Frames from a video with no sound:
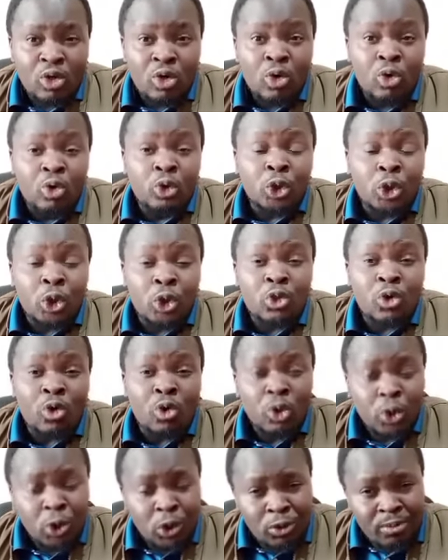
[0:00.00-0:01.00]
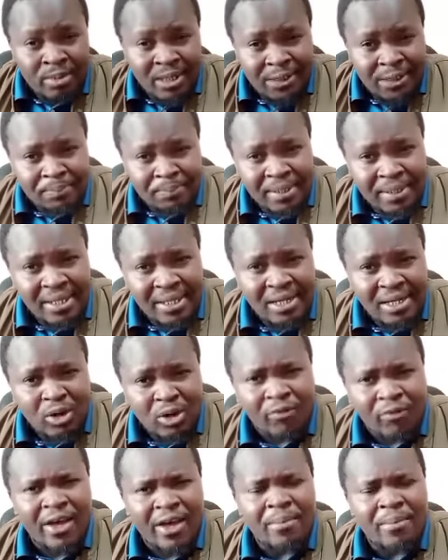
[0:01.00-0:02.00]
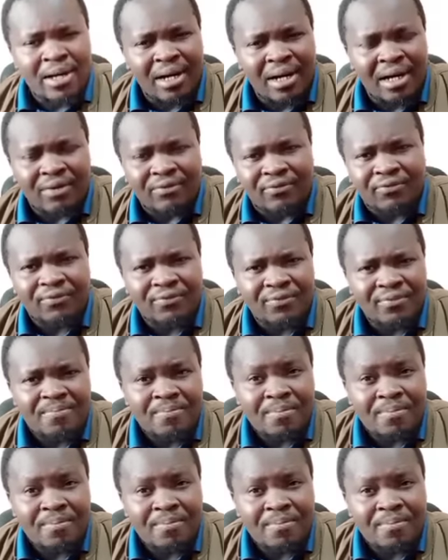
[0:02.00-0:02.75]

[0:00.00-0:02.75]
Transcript: who should be speaking on their behalf,